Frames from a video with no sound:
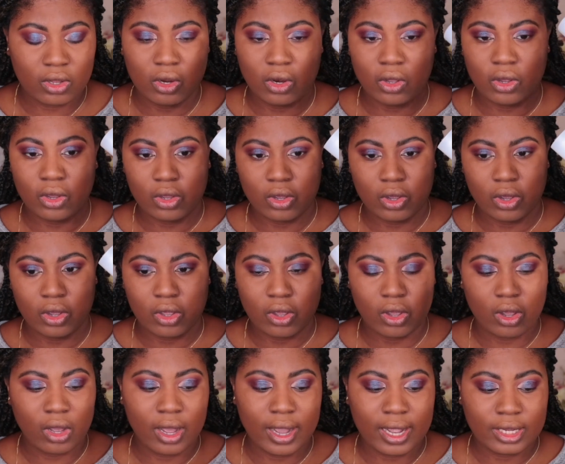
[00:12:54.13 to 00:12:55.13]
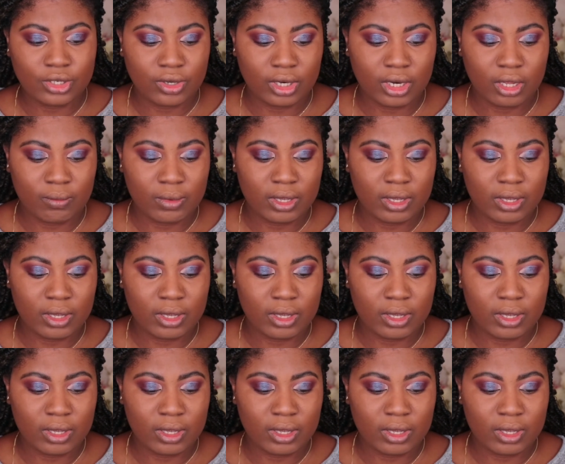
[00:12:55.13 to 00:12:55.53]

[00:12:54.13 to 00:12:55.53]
Glow Cocoa Hydrating